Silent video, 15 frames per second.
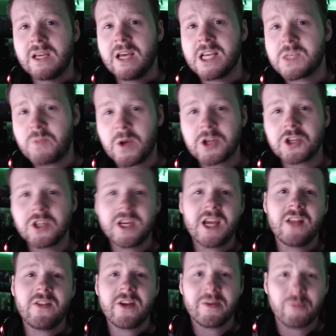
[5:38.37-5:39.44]
Especially
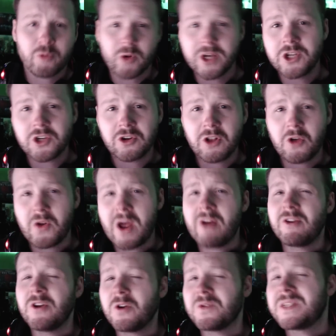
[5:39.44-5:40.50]
in their breacher
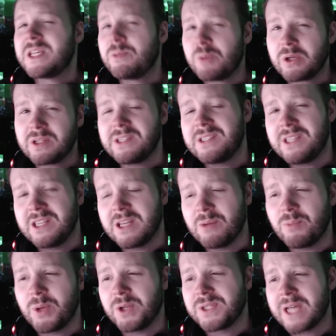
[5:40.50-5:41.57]
loadout, you don't typically see
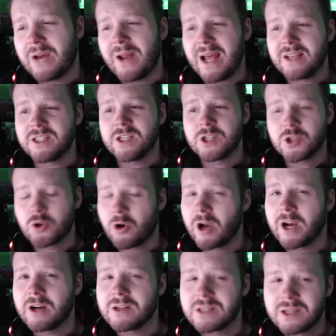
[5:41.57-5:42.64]
them built out as
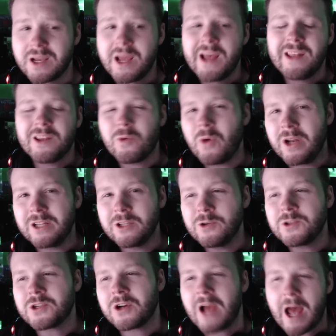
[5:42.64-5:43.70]
destroyers. The one
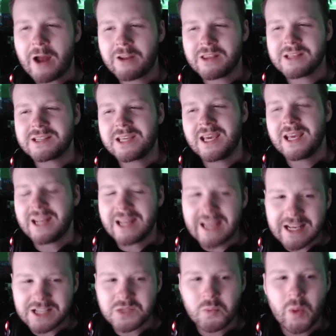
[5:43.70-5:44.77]
loser out of this kit
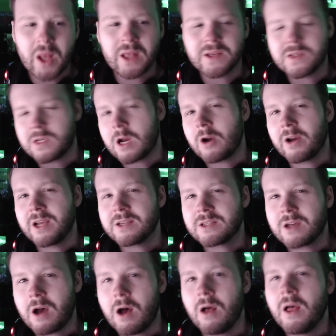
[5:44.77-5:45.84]
is Belisarius
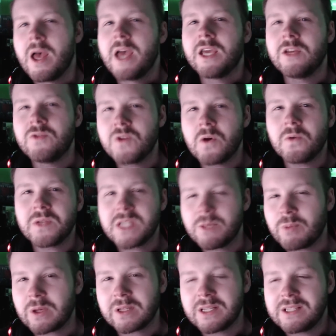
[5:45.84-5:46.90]
Cawl. You don't
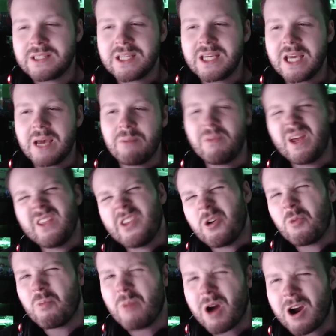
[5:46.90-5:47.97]
typically see him, and
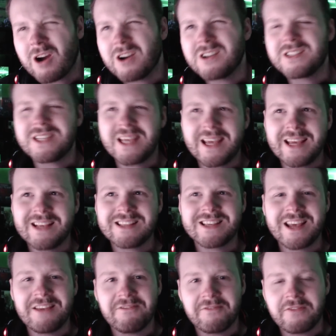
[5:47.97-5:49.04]
though Mars is
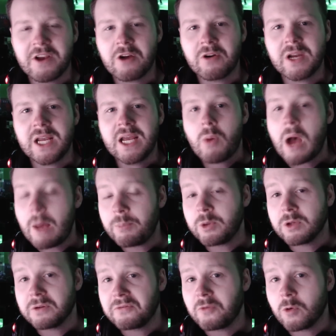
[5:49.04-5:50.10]
a very
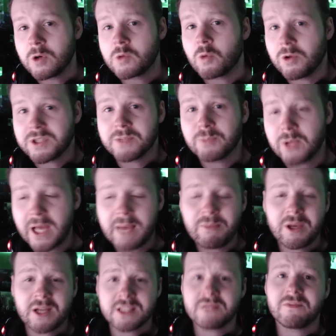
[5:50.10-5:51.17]
popular Forge World to play
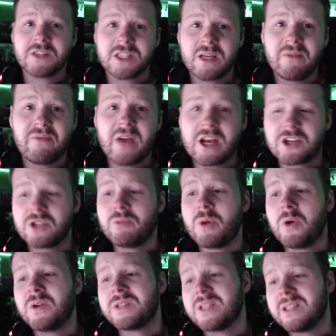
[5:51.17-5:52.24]
because of its subfaction
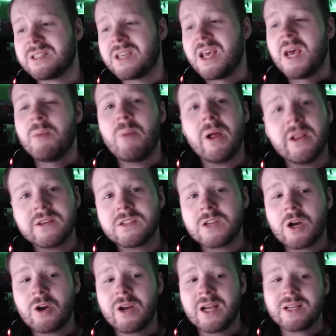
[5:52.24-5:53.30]
bonuses,
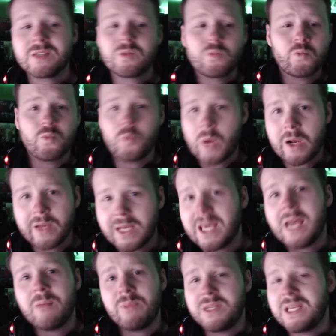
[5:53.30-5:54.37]
Belisarius, while he
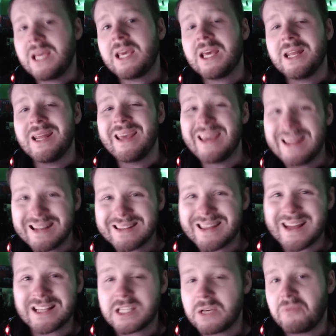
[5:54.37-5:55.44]
can be taken in
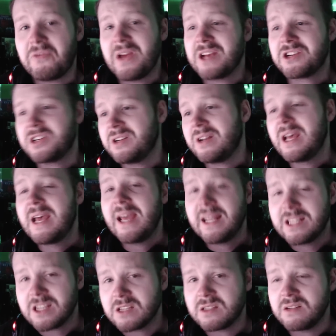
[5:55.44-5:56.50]
that subfaction,
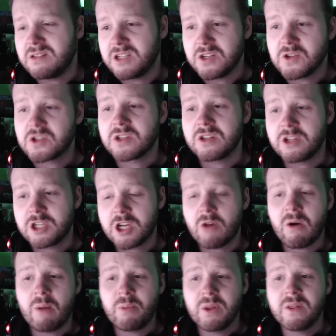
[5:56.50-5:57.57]
doesn't usually
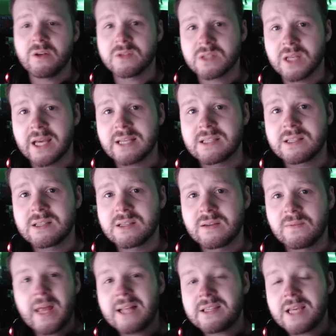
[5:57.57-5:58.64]
show up in those lists.
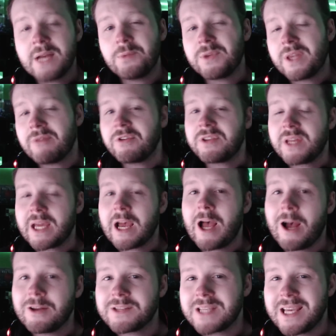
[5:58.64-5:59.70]
That said, with everything
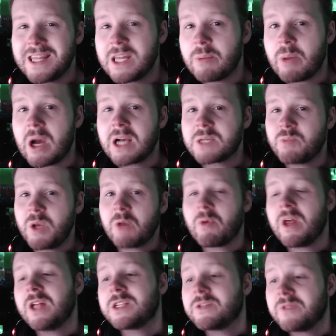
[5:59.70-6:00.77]
else in the box being
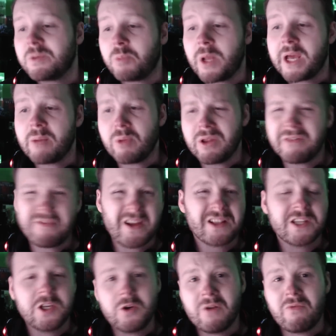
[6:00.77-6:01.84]
relatively playable, the
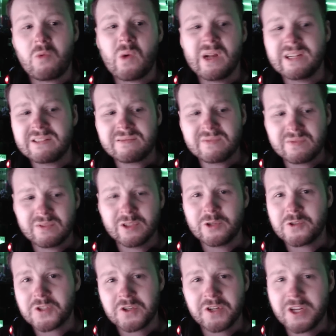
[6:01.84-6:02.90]
fact that you have one
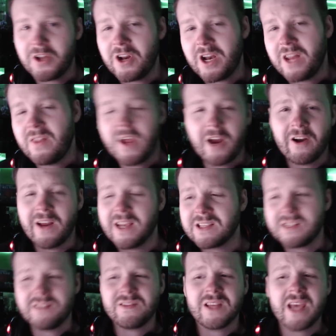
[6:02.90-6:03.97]
looser unit in there
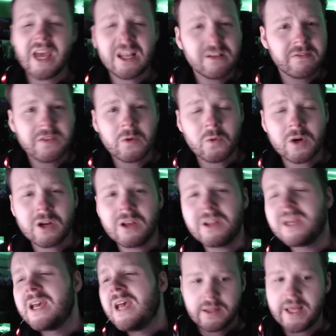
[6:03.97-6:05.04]
isn't the end of the
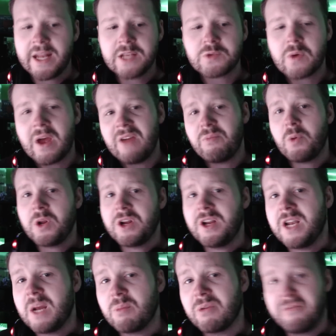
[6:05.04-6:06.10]
world. That is why I put it at
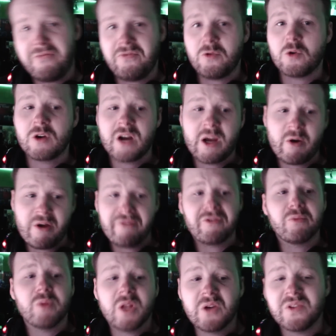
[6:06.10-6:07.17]
number four, however,
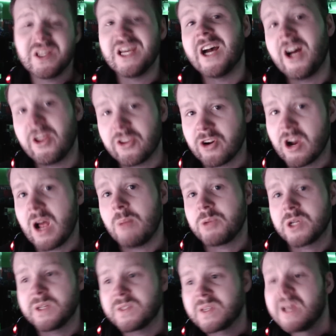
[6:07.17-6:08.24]
below the other
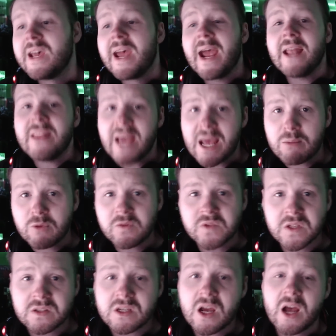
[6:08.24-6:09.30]
options. And that moves
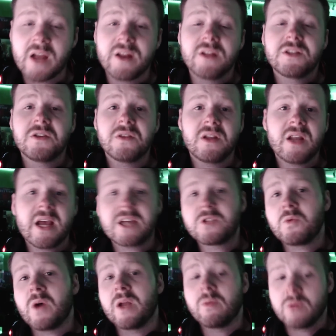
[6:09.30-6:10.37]
us on to the next
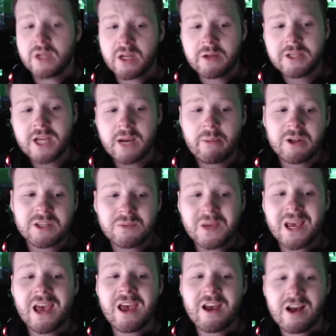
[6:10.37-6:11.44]
one. We're going to talk about some
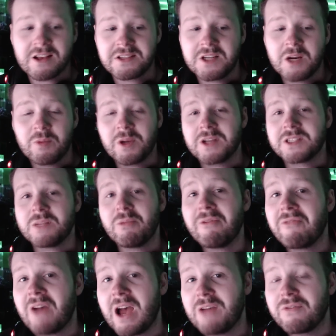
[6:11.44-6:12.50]
chaos here because number
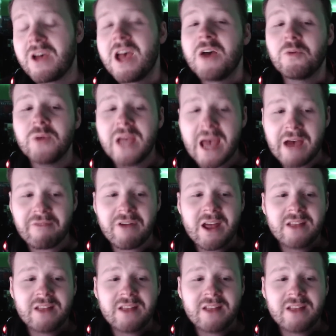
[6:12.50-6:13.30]
five, we have